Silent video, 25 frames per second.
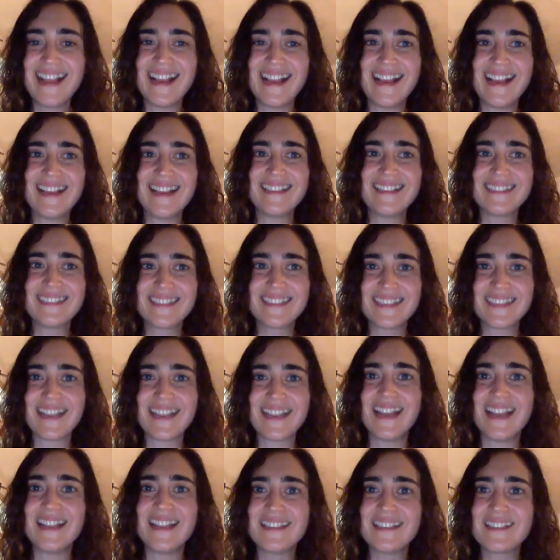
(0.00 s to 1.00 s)
and
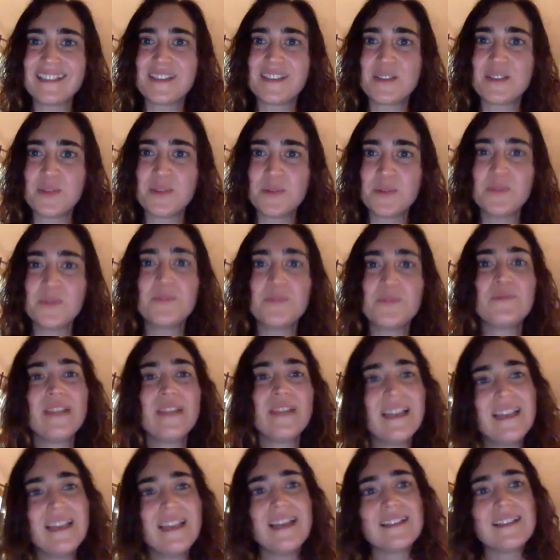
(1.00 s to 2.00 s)
and to
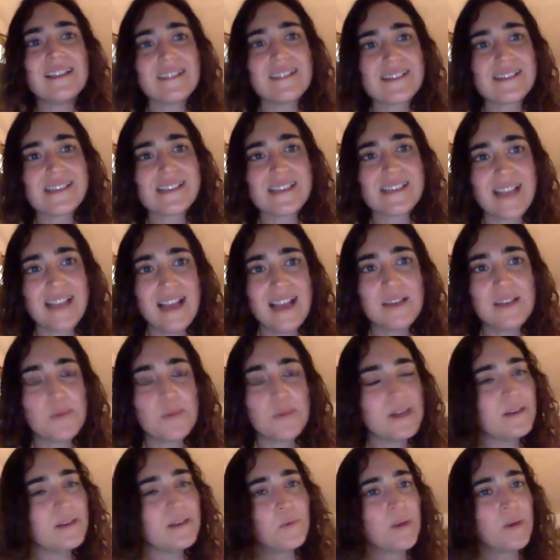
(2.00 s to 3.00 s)
really understand
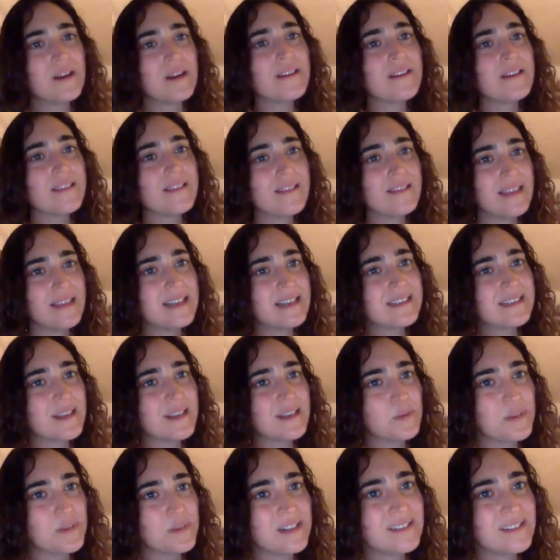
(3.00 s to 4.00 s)
what what are the things
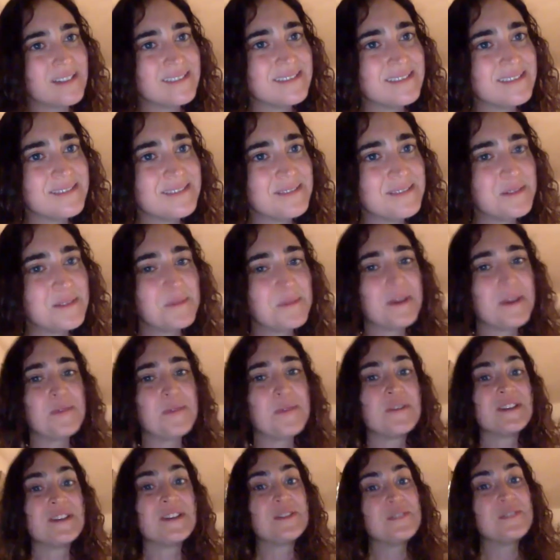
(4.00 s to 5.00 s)
that we're we, are
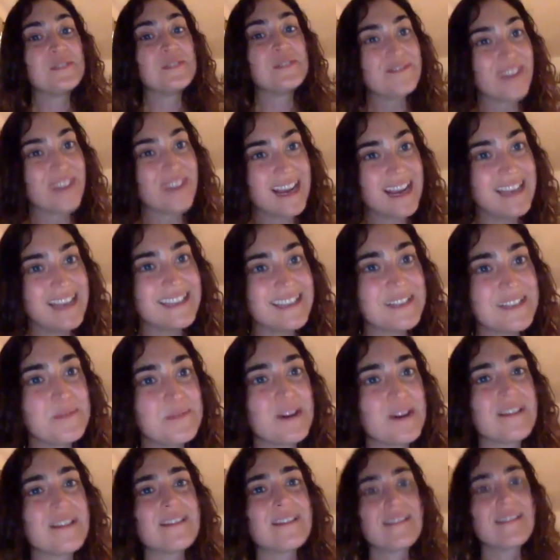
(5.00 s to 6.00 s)
we are doing right,
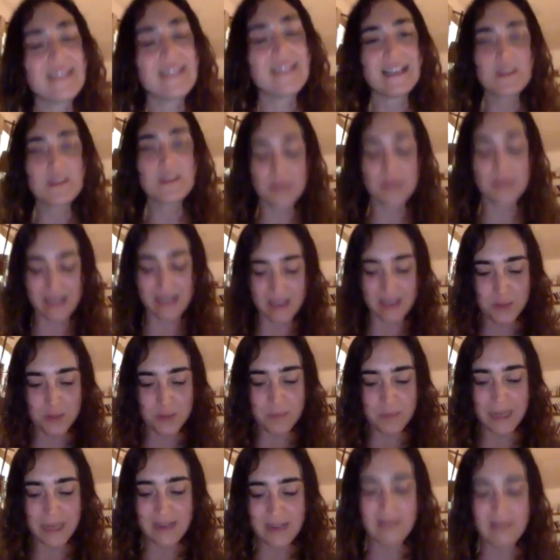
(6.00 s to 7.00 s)
what are the things we can do
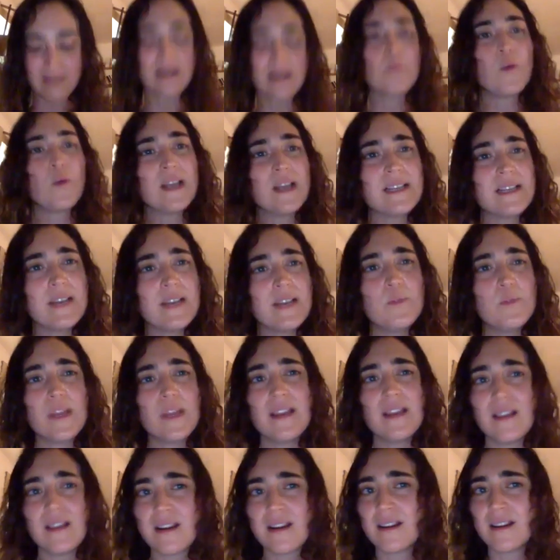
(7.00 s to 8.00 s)
better, and what can we
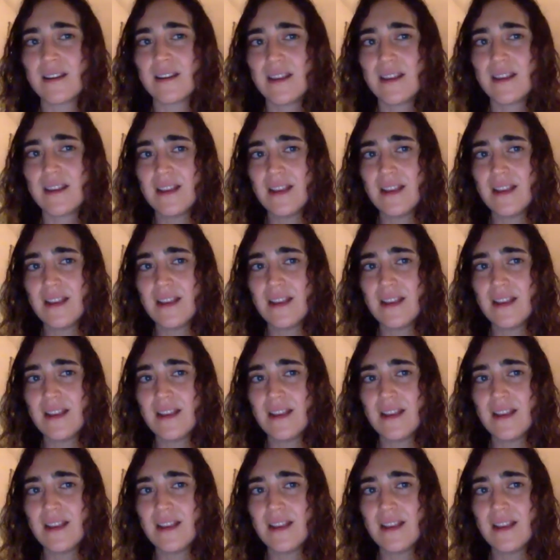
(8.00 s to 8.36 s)
learn.